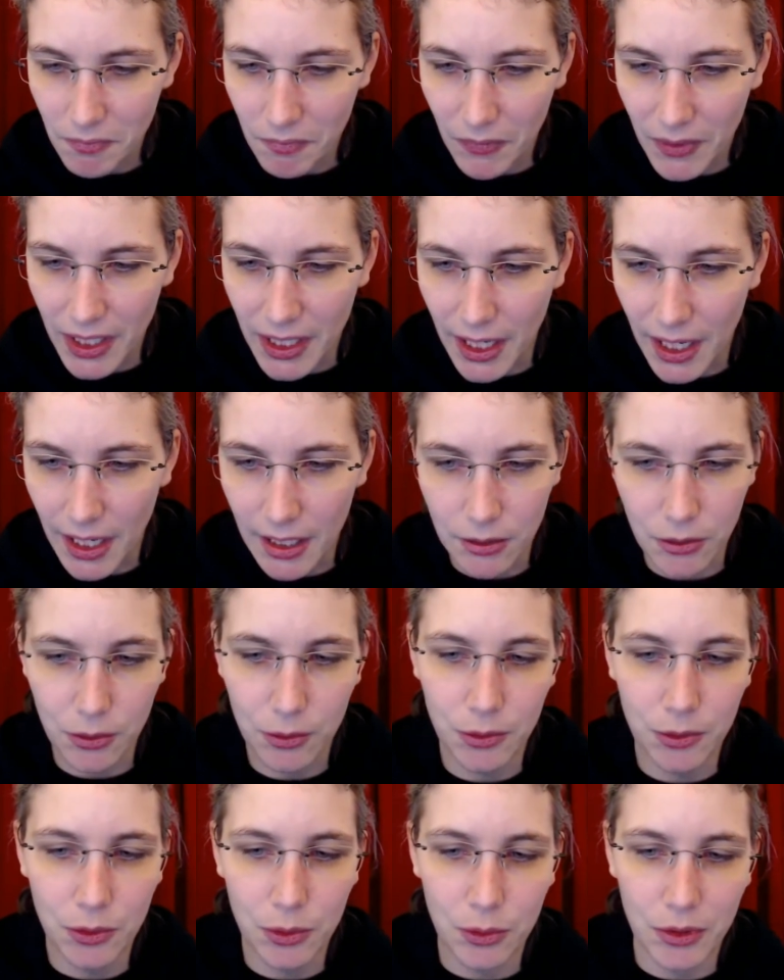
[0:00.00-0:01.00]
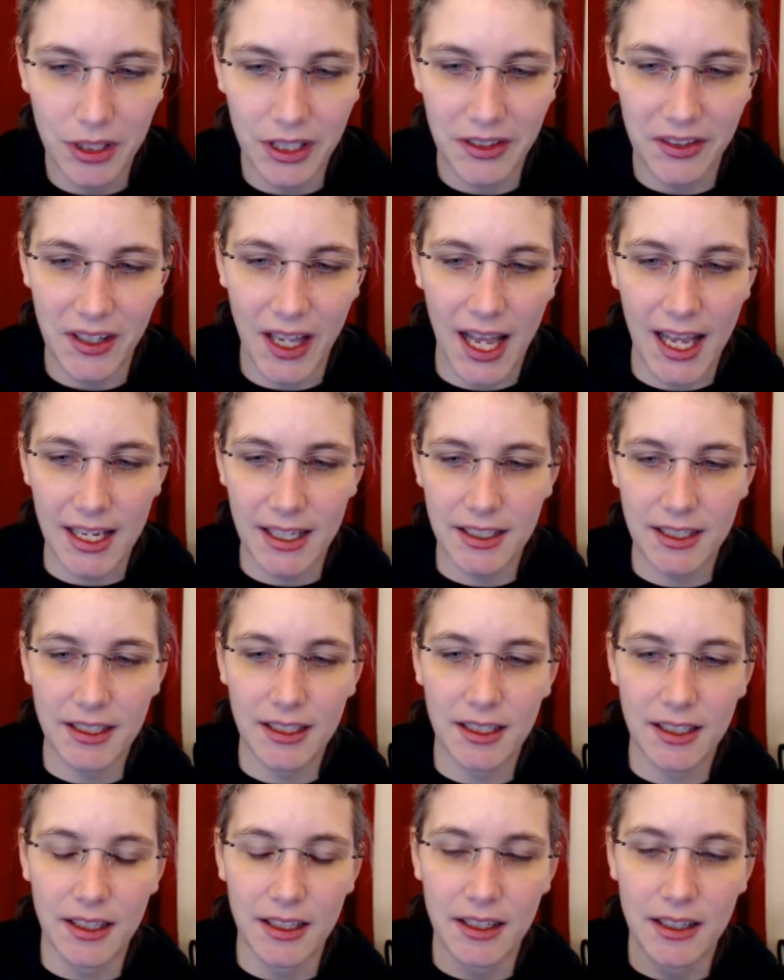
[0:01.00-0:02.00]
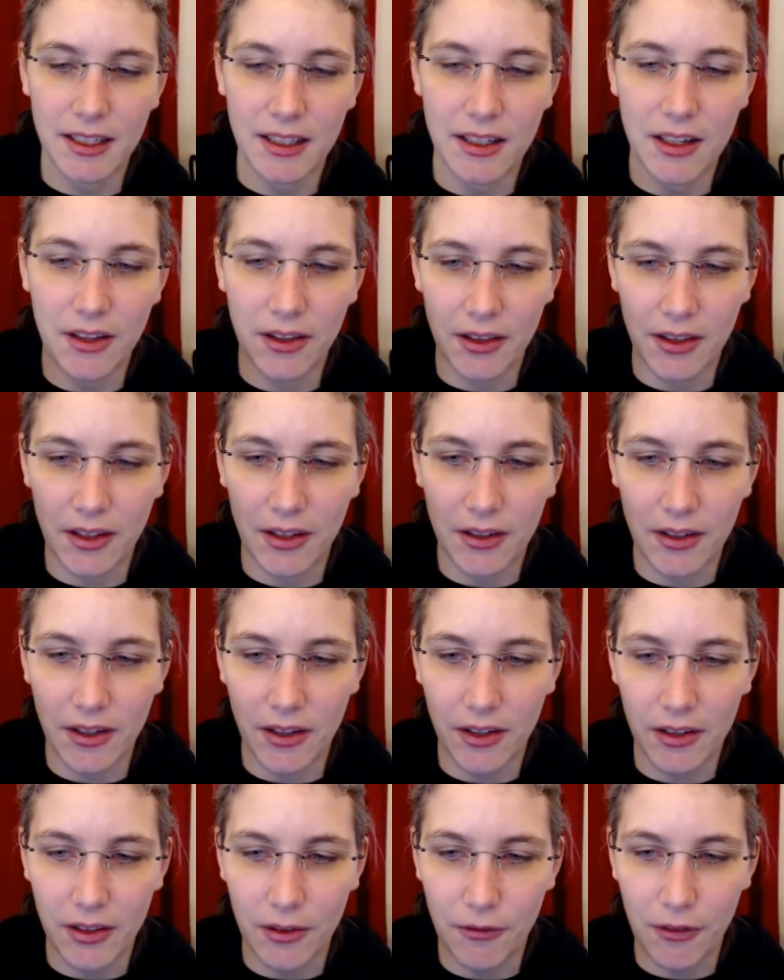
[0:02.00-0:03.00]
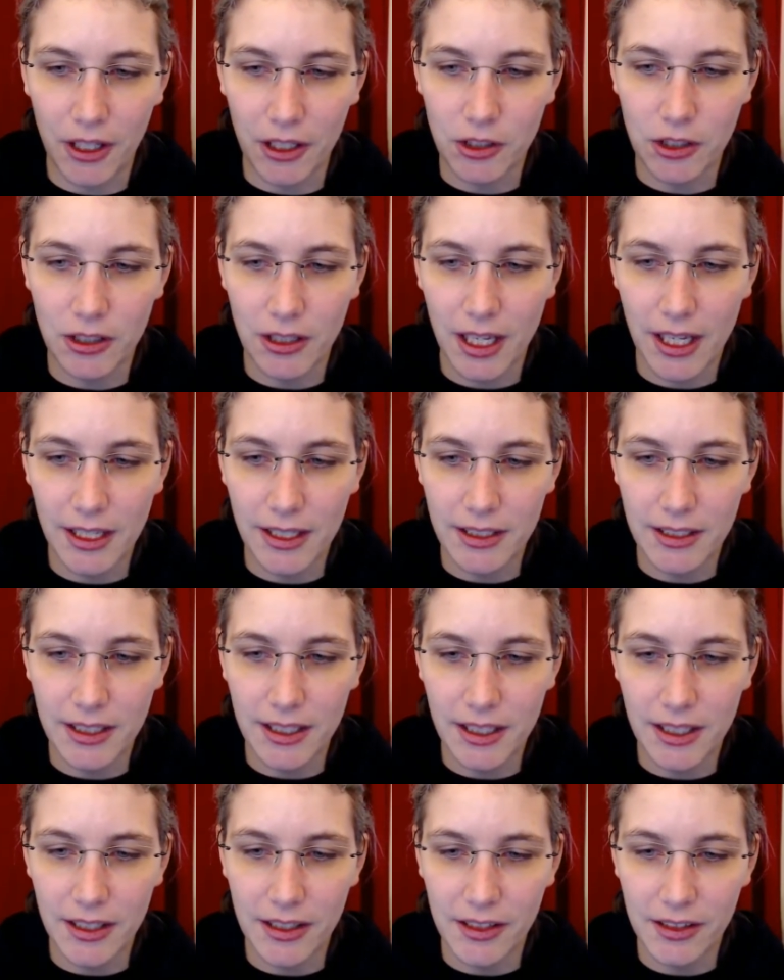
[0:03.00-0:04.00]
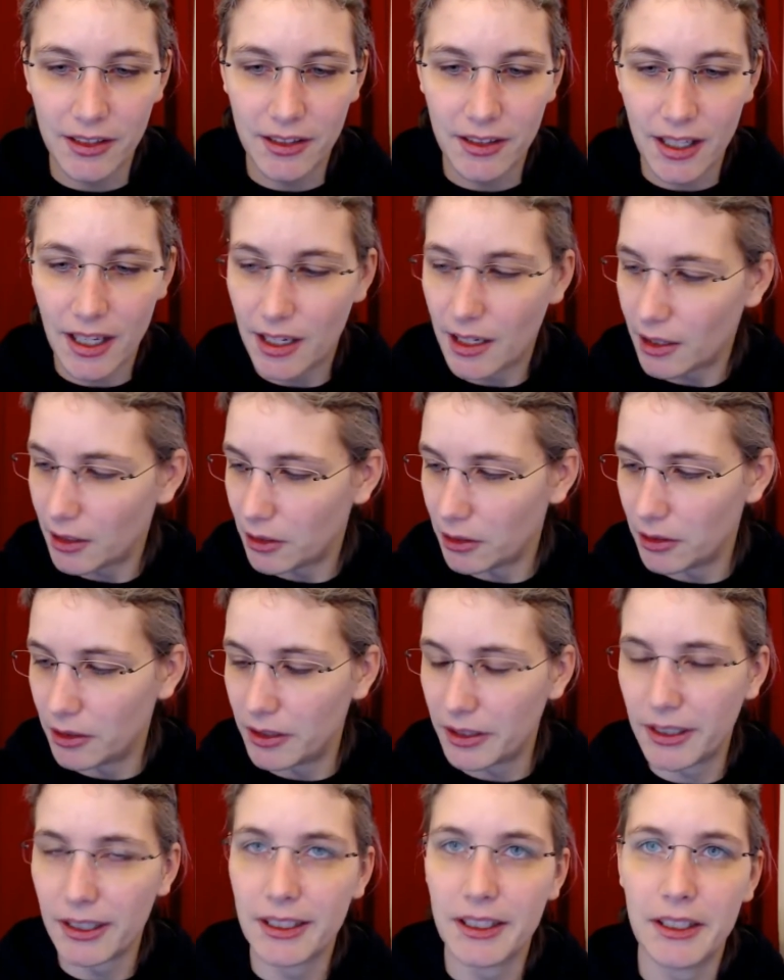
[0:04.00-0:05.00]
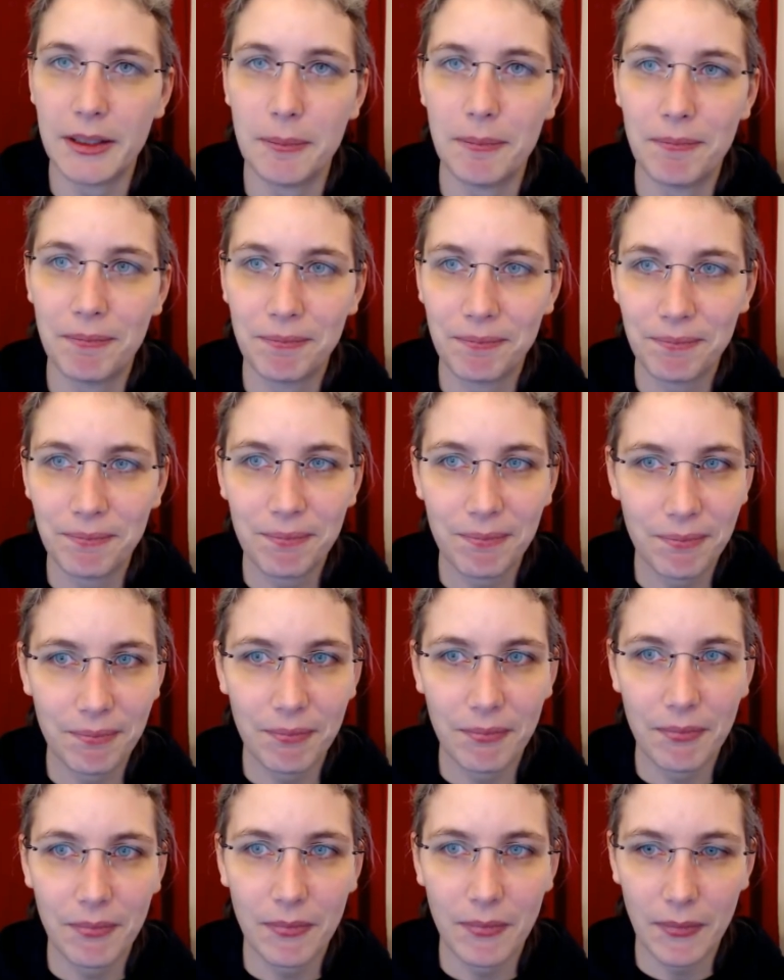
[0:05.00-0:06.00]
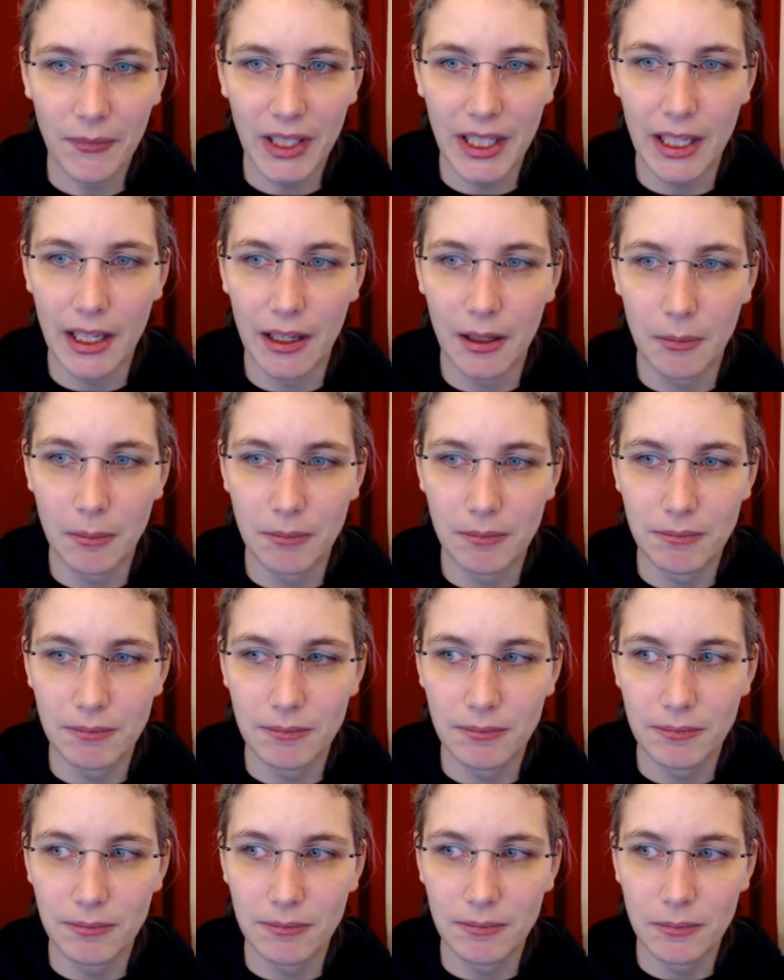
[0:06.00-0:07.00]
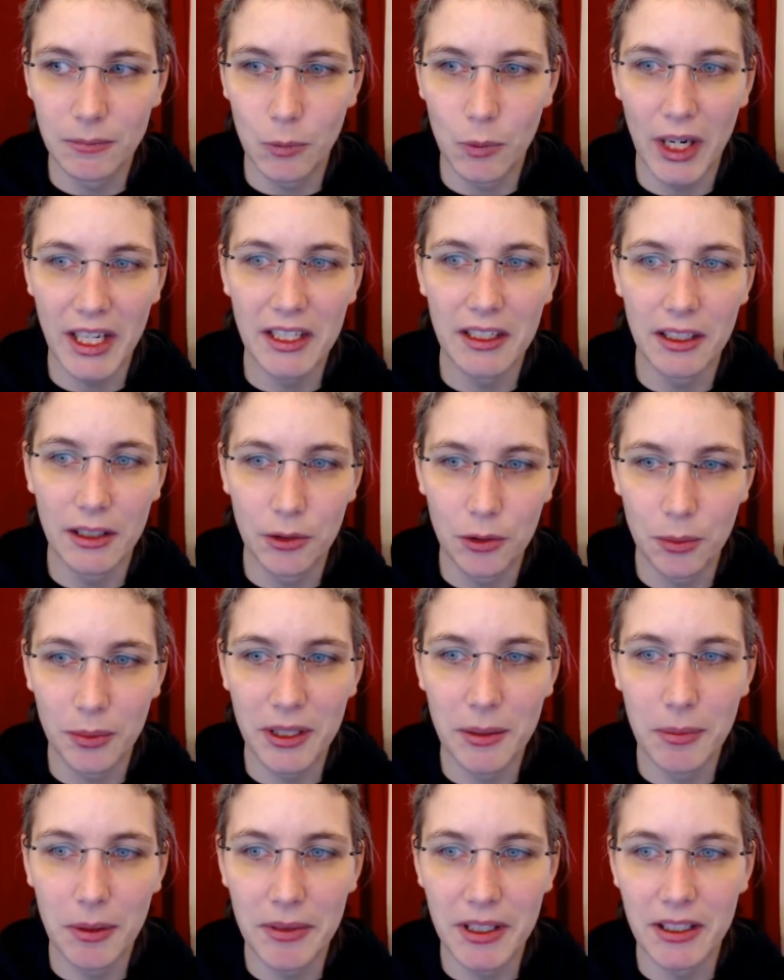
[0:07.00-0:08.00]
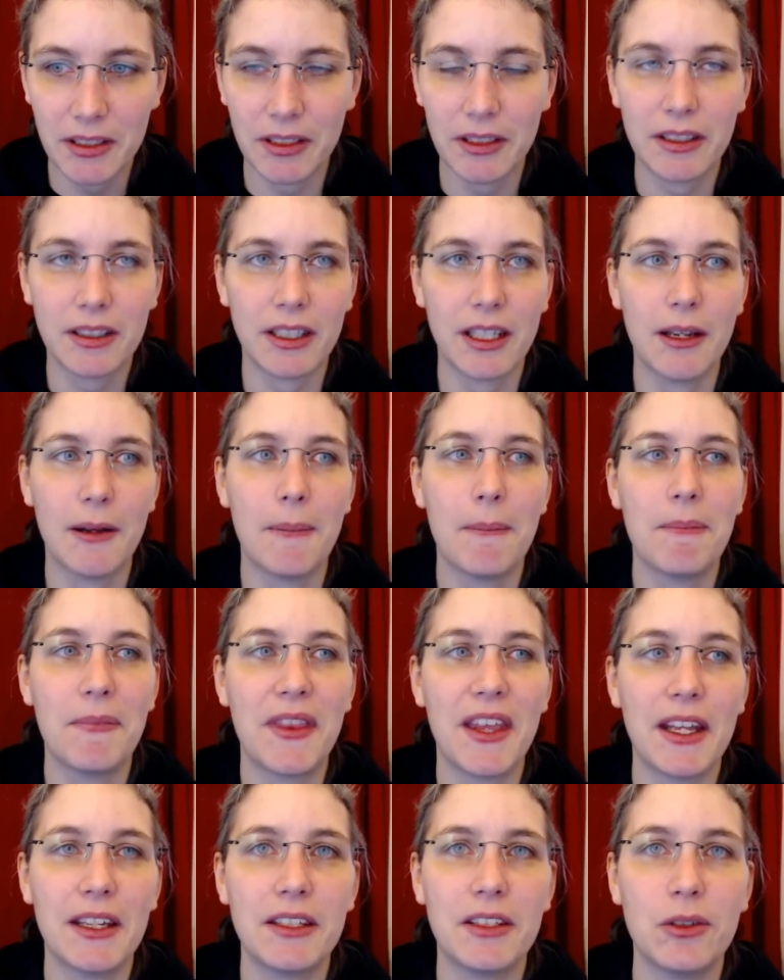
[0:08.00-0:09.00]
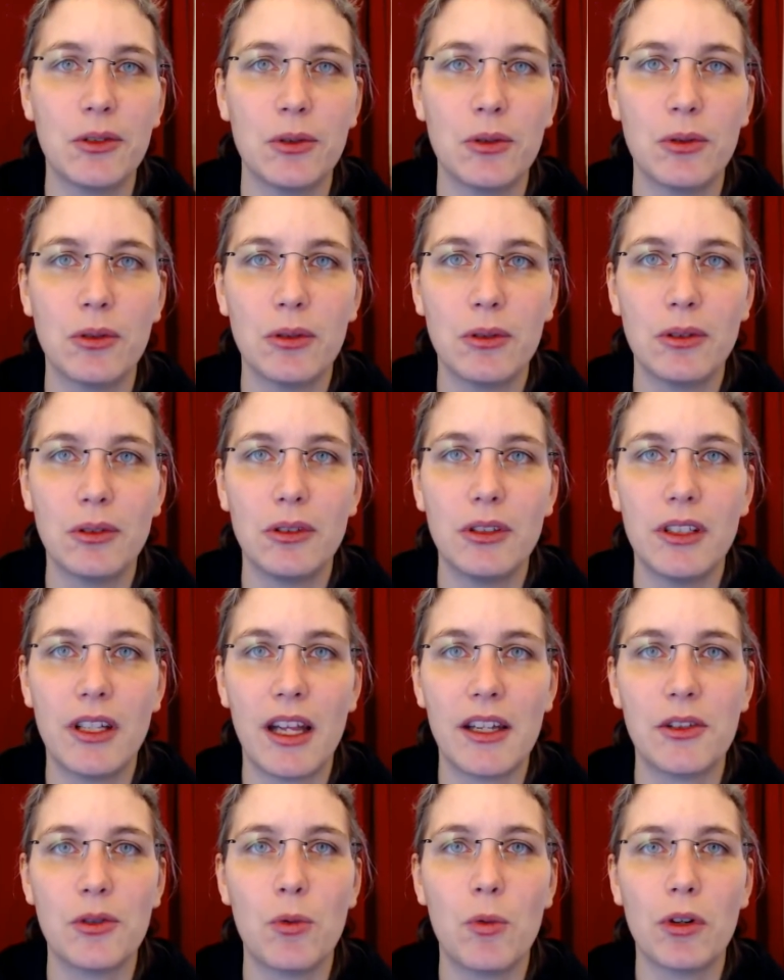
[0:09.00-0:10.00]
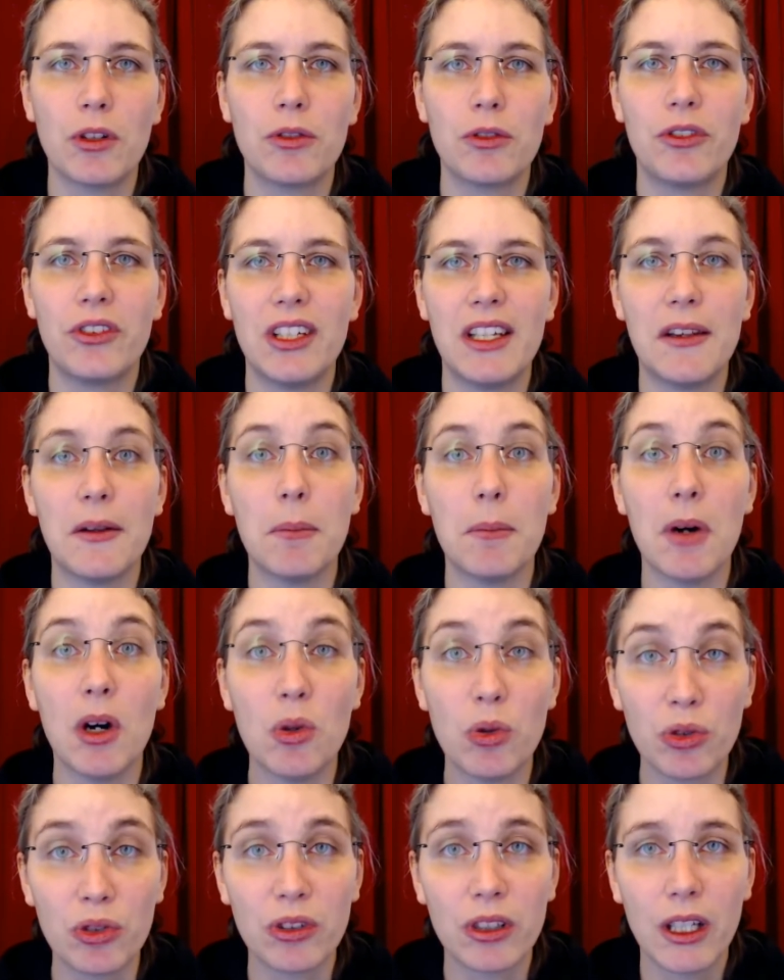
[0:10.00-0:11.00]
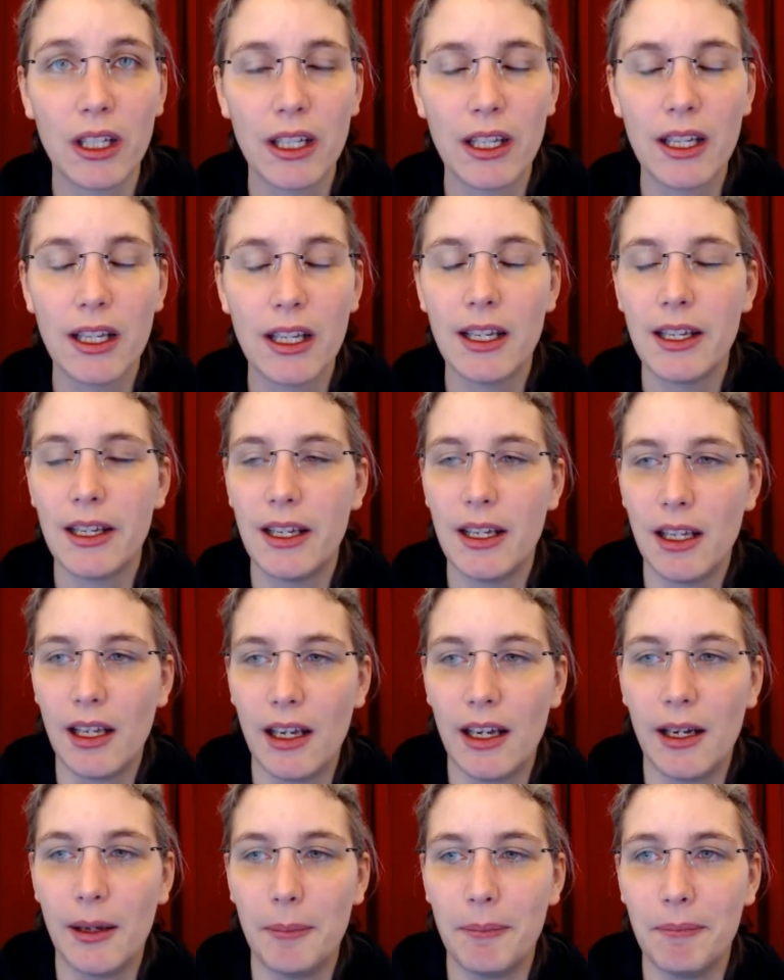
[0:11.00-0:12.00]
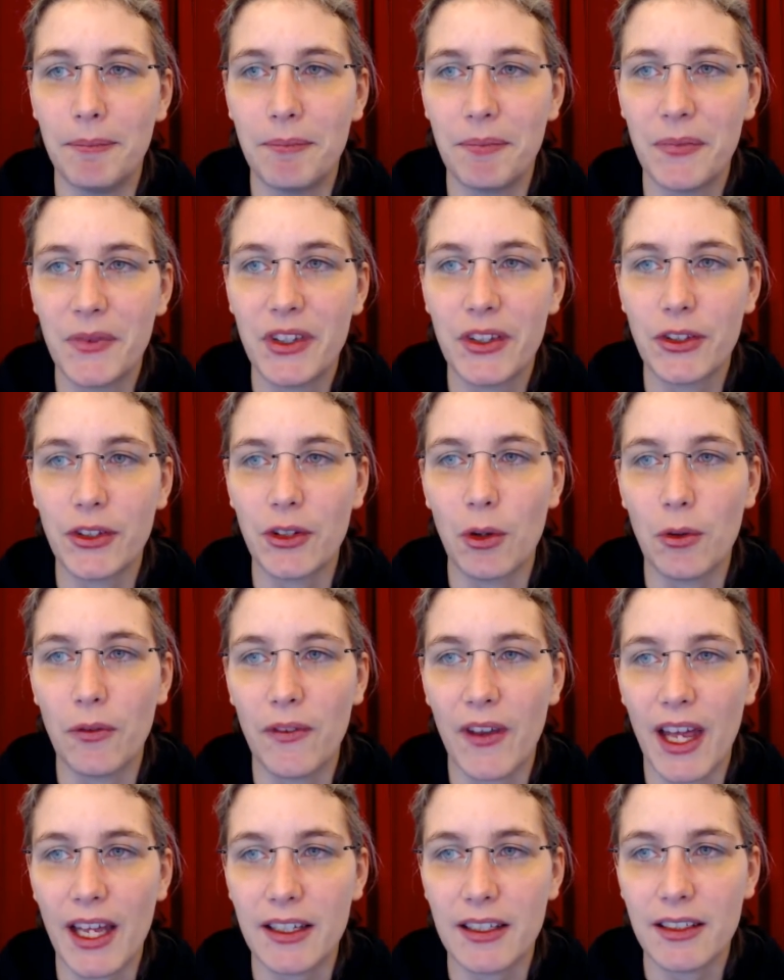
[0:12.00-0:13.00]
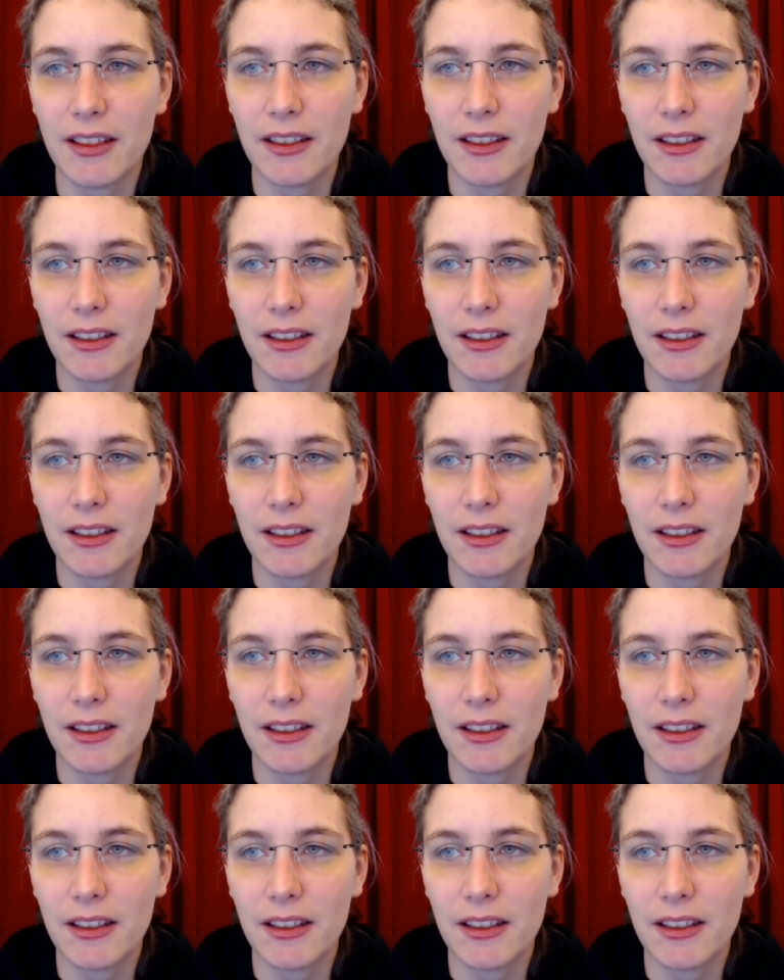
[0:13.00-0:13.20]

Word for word: yeah, to, to decide the, the, the, the functionalities that are currently, yeah, waiting to be implemented um, that you that you want to see the most, um, so that